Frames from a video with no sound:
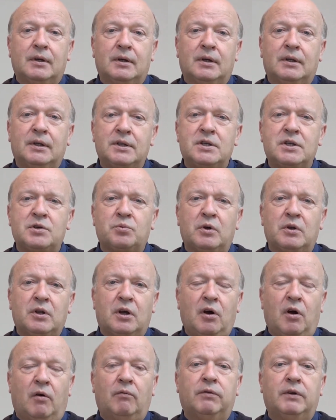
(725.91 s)
And this is where
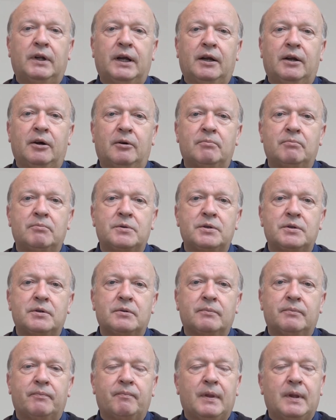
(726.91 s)
the conflict comes.